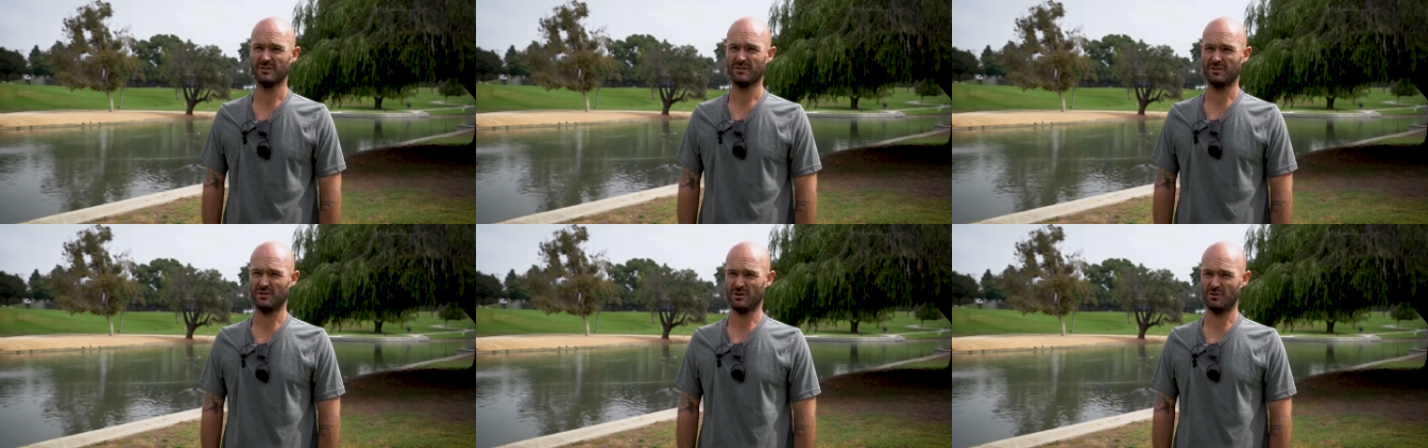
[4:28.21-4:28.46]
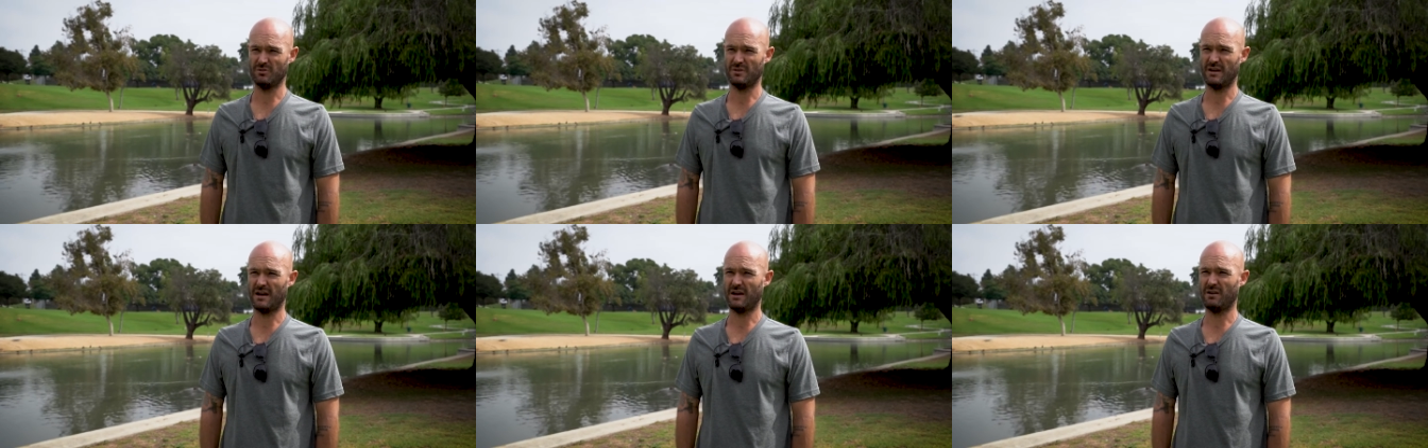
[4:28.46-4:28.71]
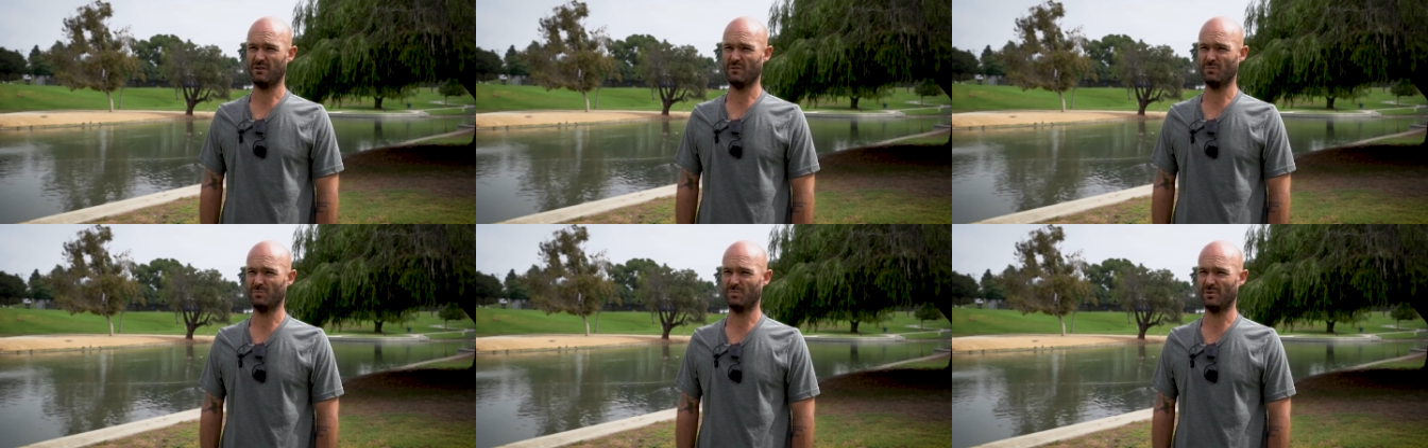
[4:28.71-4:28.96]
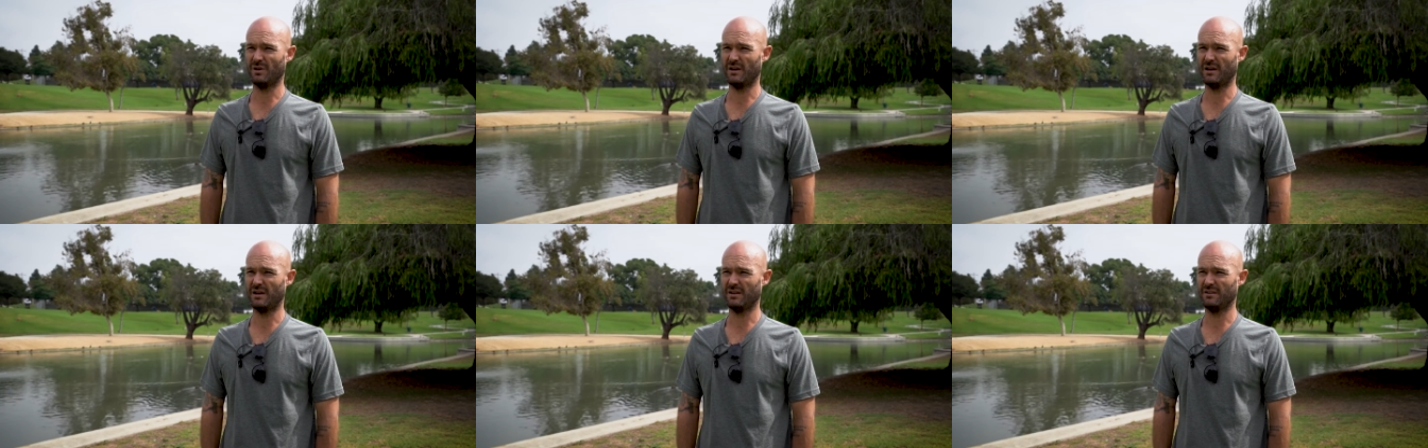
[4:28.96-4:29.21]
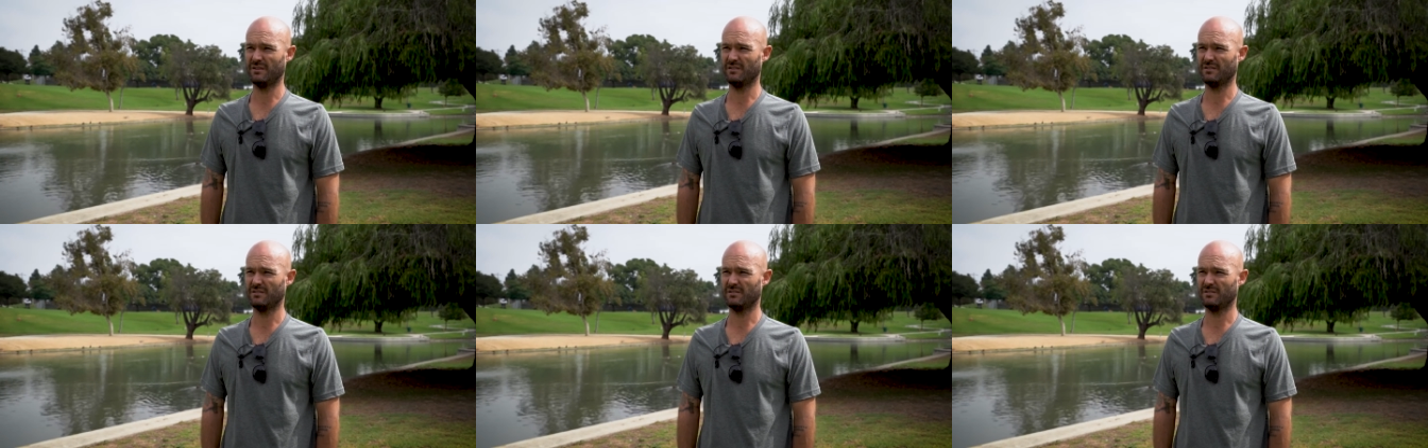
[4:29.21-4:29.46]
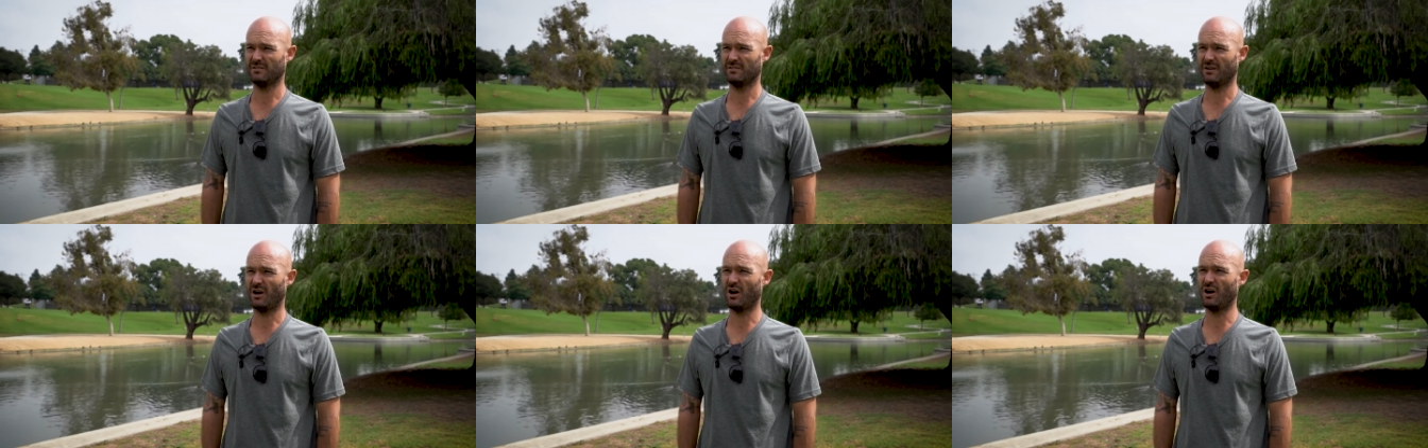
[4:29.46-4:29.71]
no doubt, but
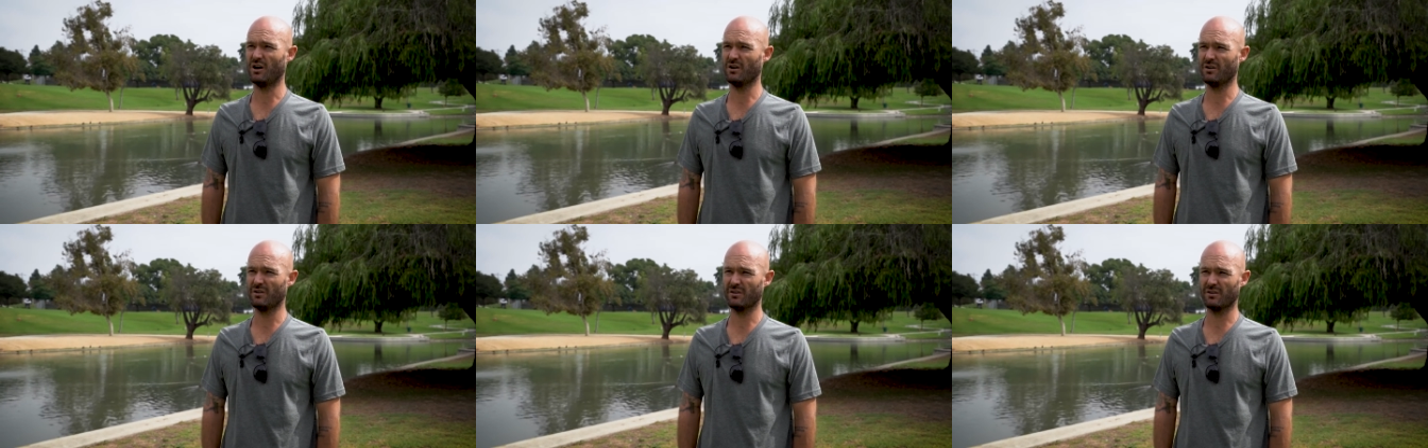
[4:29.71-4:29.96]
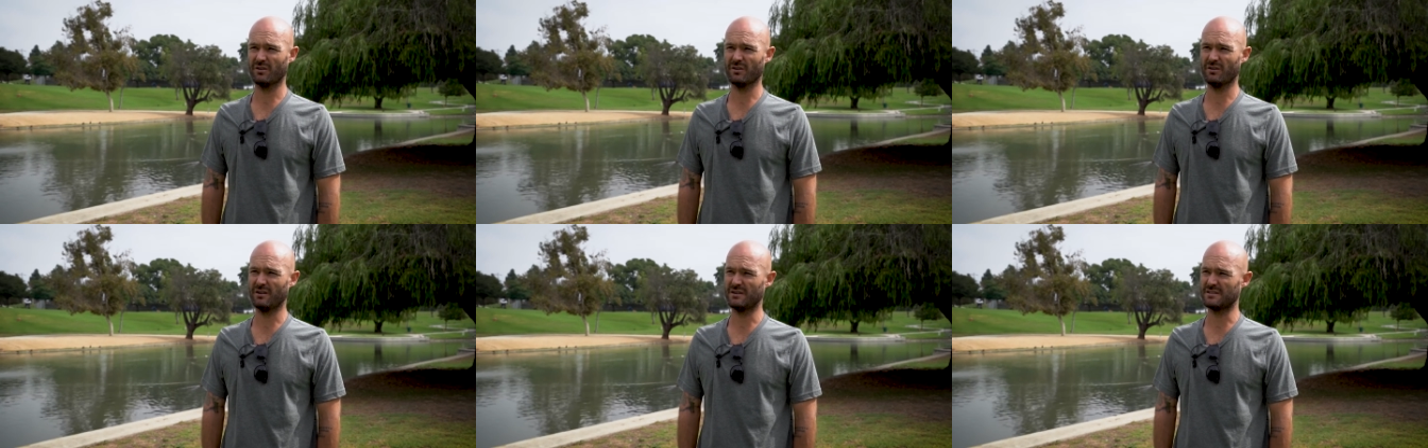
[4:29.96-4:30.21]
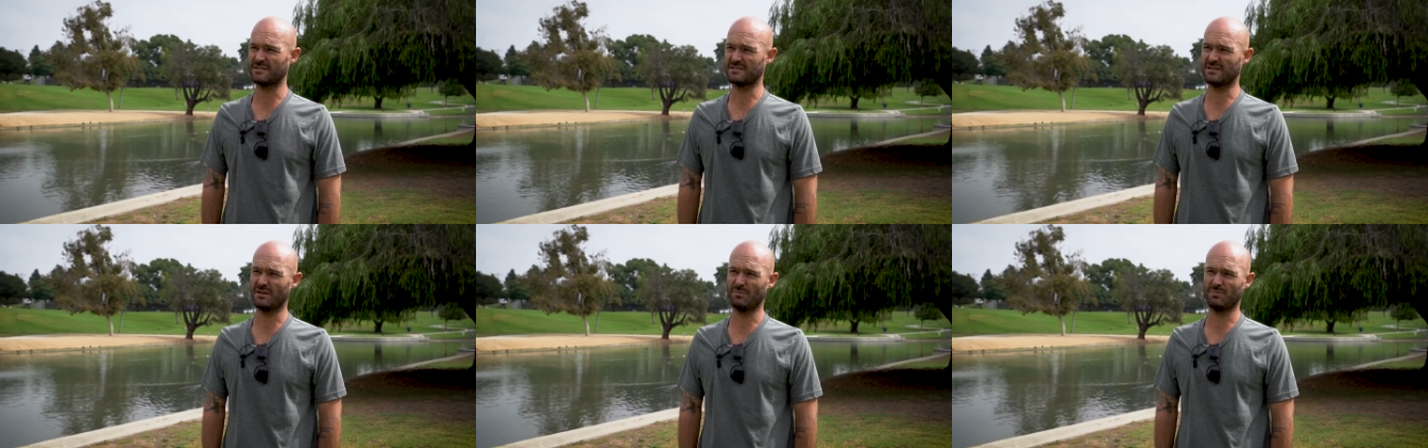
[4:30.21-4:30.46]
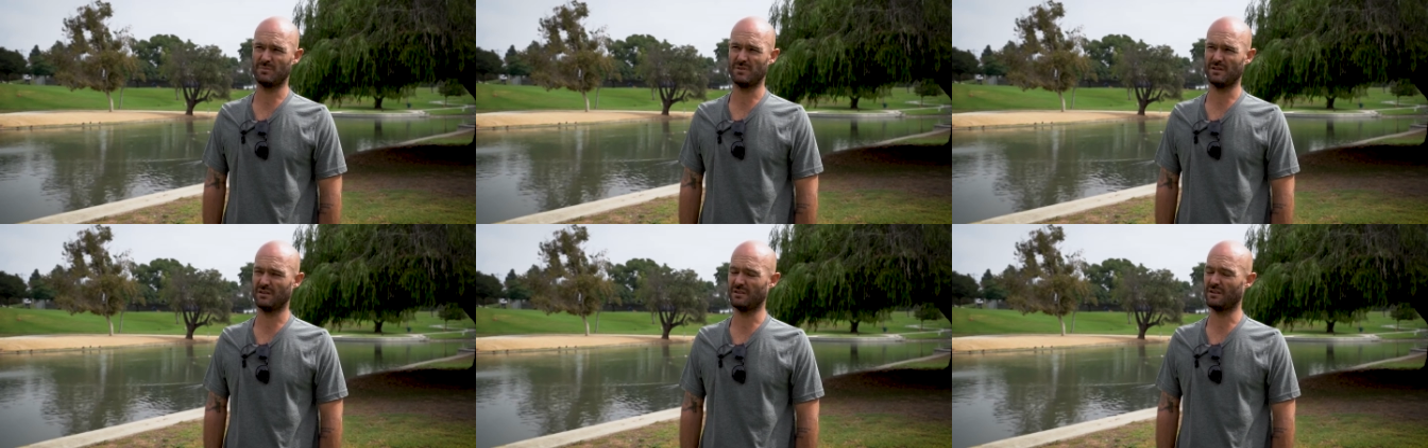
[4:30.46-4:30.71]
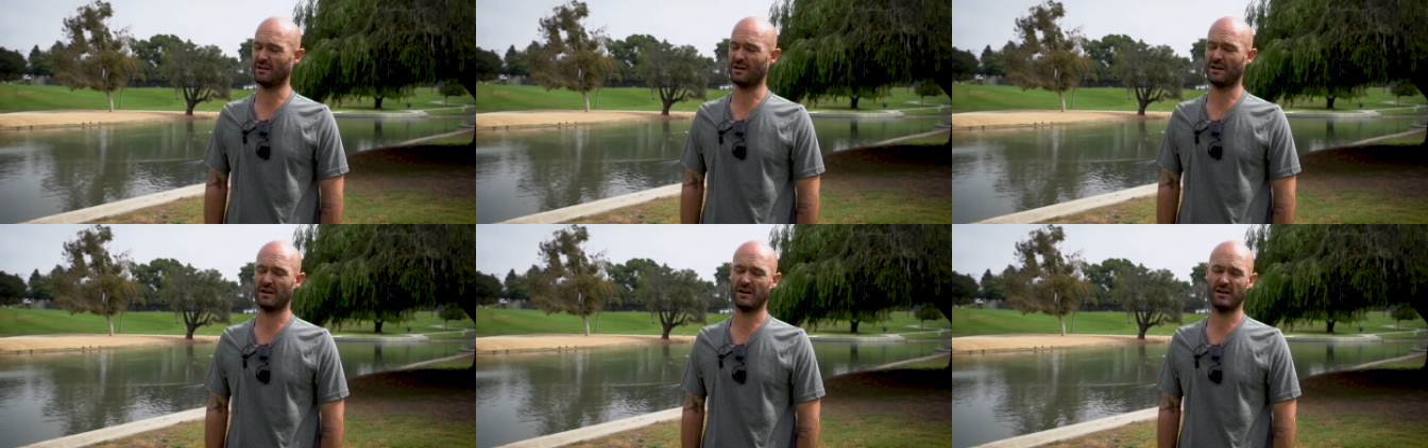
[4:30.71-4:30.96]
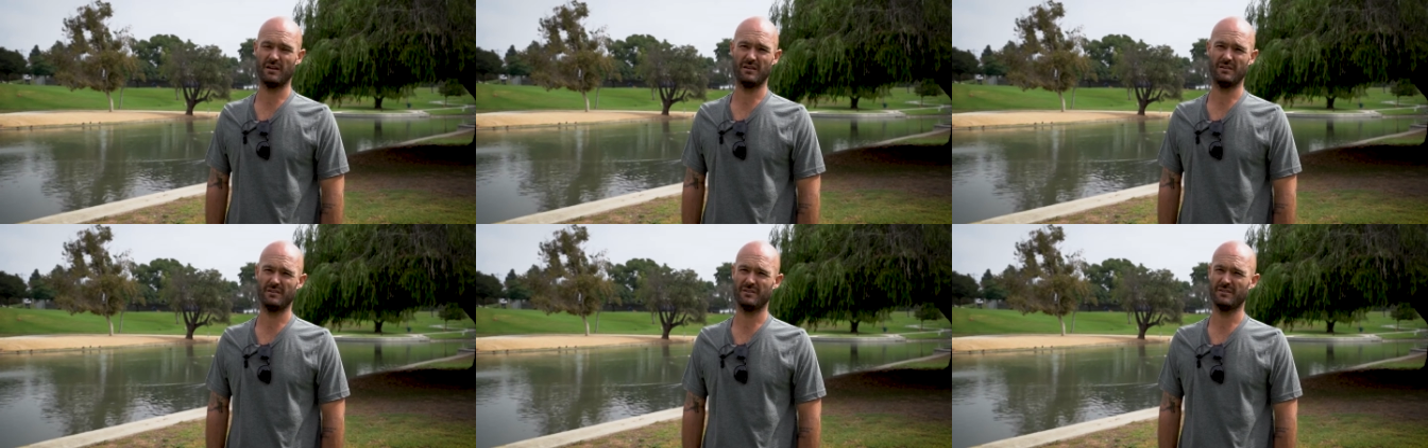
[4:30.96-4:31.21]
hunger is something
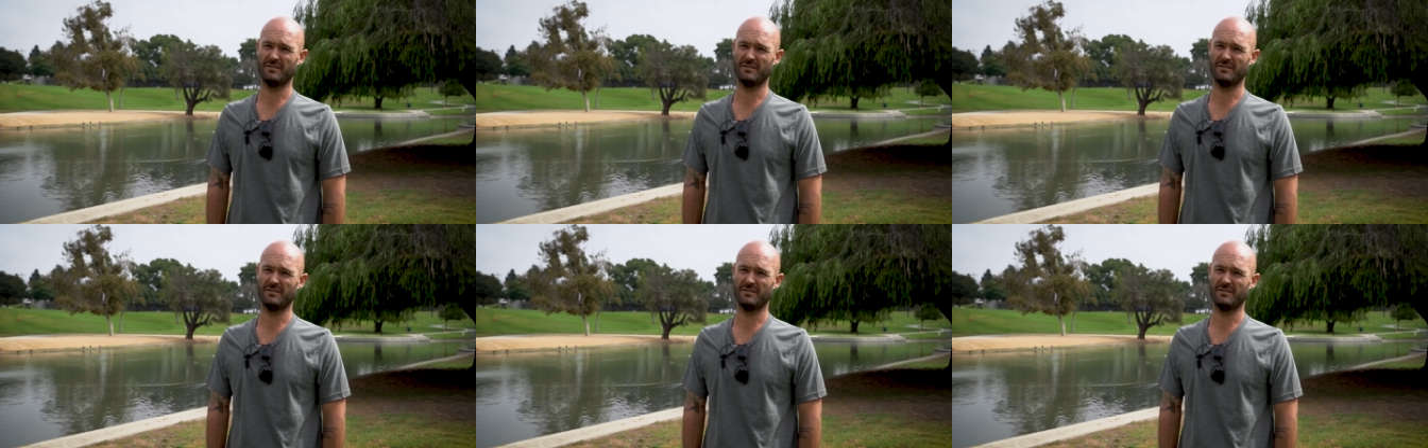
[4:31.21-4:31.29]
that